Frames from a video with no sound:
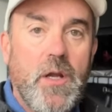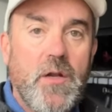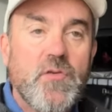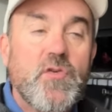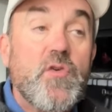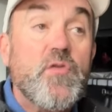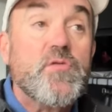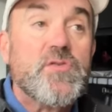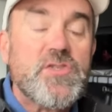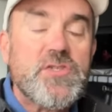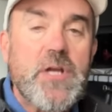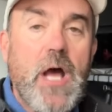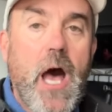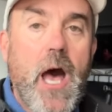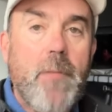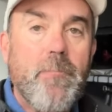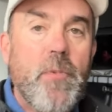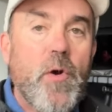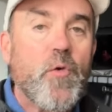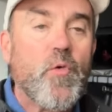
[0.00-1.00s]
to
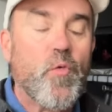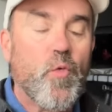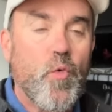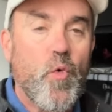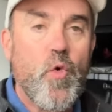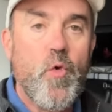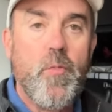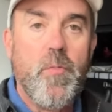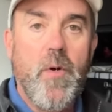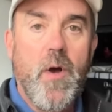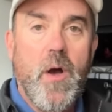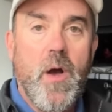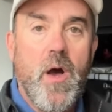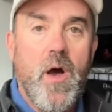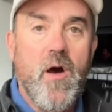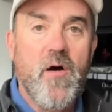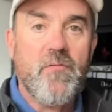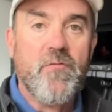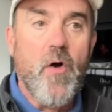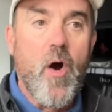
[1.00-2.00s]
stop a group
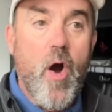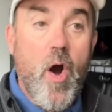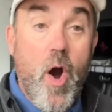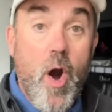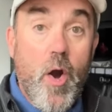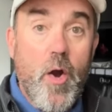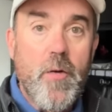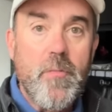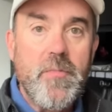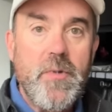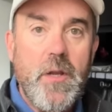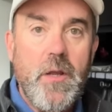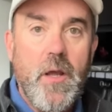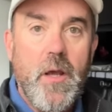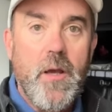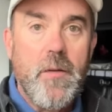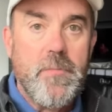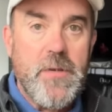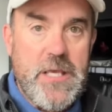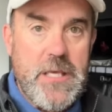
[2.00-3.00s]
of armed
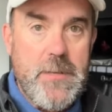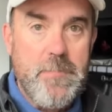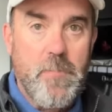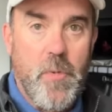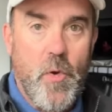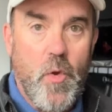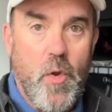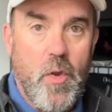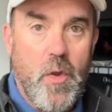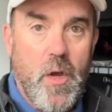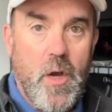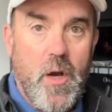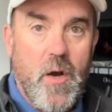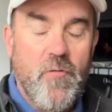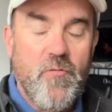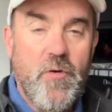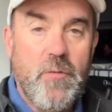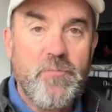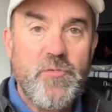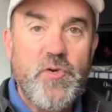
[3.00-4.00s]
people
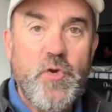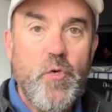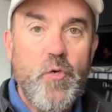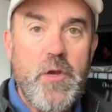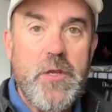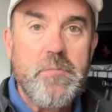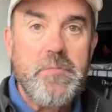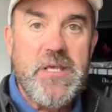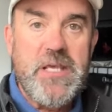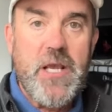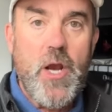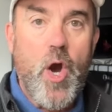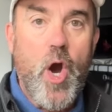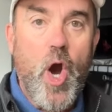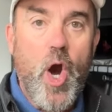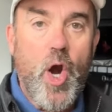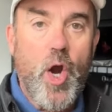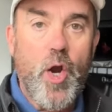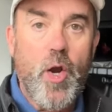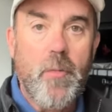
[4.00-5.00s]
from doing me
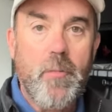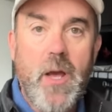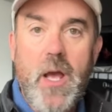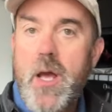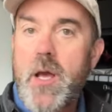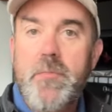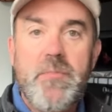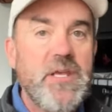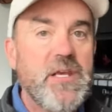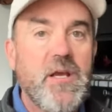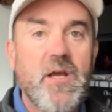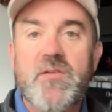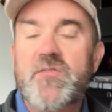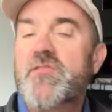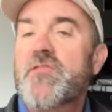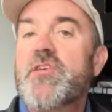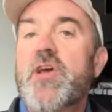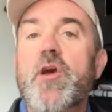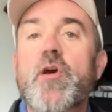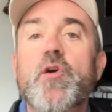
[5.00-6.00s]
harm,
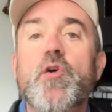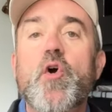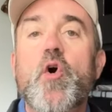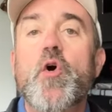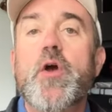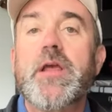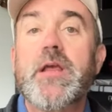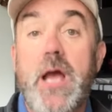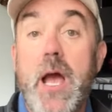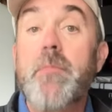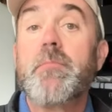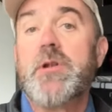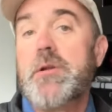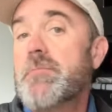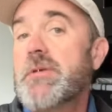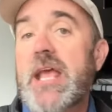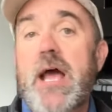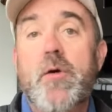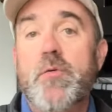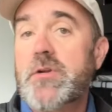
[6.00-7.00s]
because they're going, I'm going to
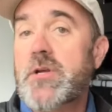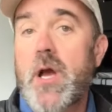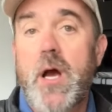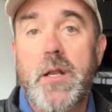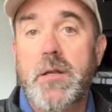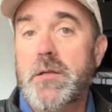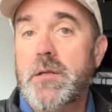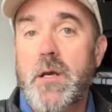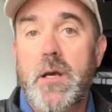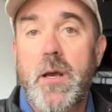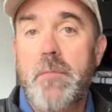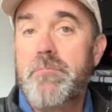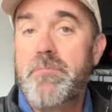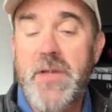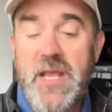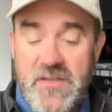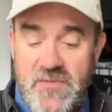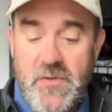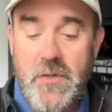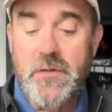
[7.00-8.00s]
be outgunned. I'm
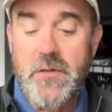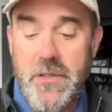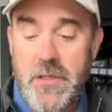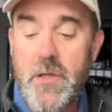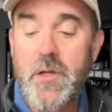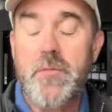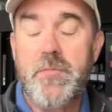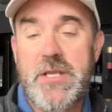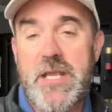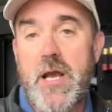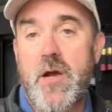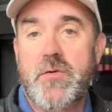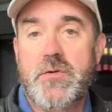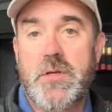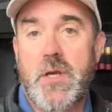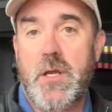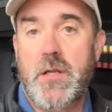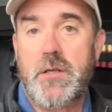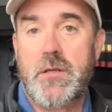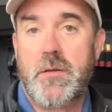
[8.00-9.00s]
basically going to be
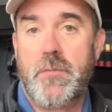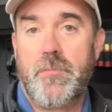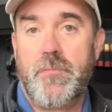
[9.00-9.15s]
outgunned.